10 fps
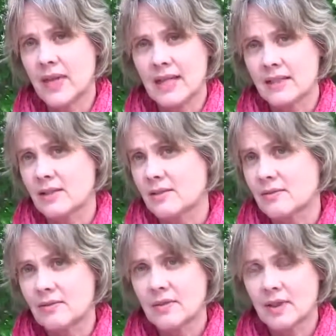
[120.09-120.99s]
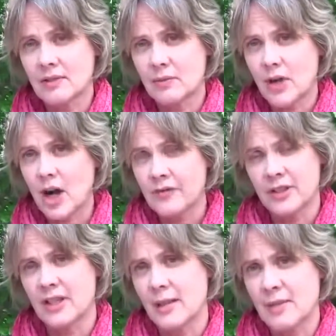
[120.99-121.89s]
That's
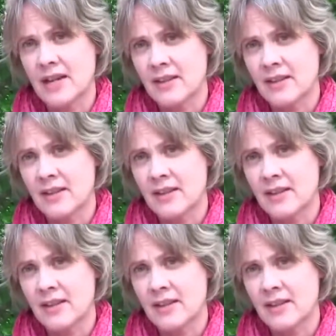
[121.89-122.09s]
often, I mean,